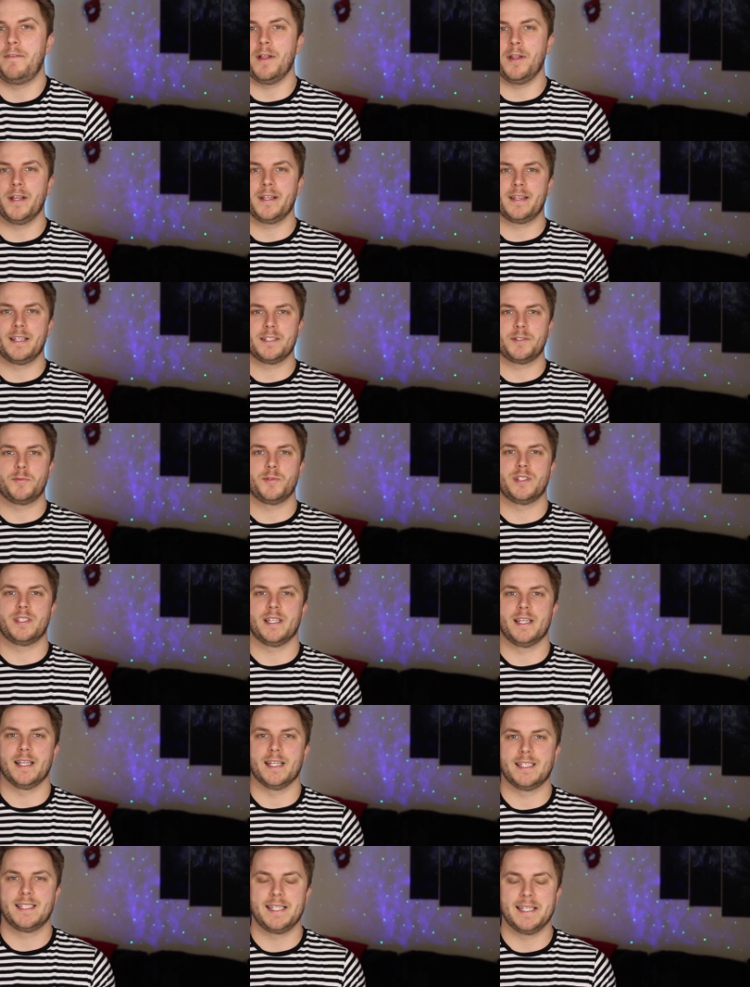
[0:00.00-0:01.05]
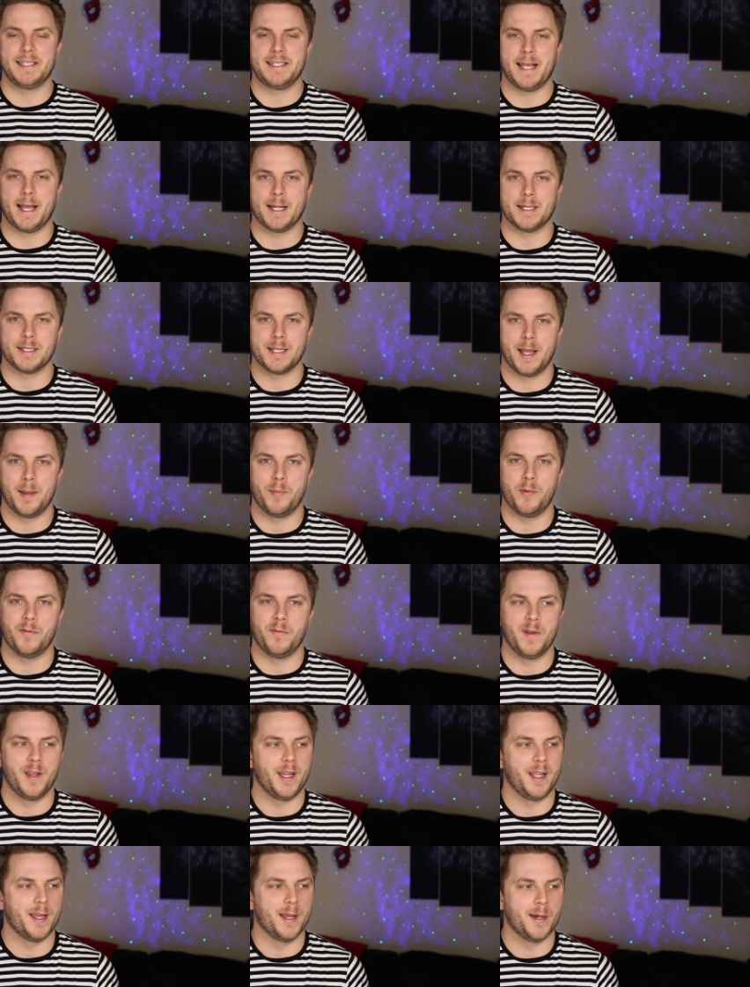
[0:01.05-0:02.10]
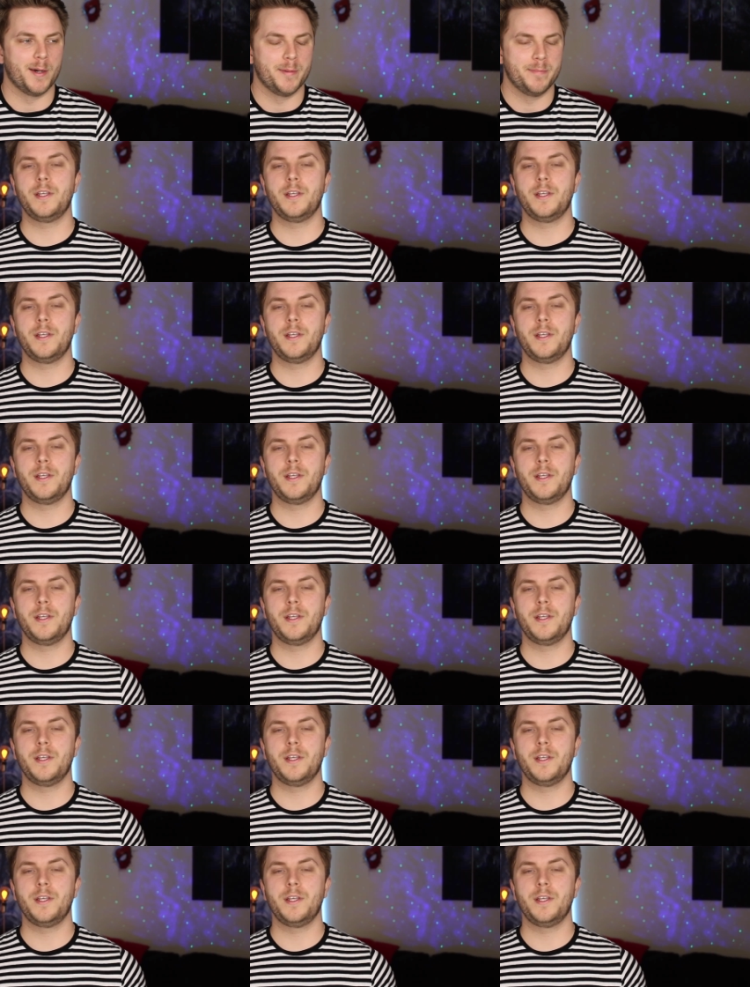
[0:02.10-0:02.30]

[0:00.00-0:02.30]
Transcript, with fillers: felt like this was a sit-down type of video.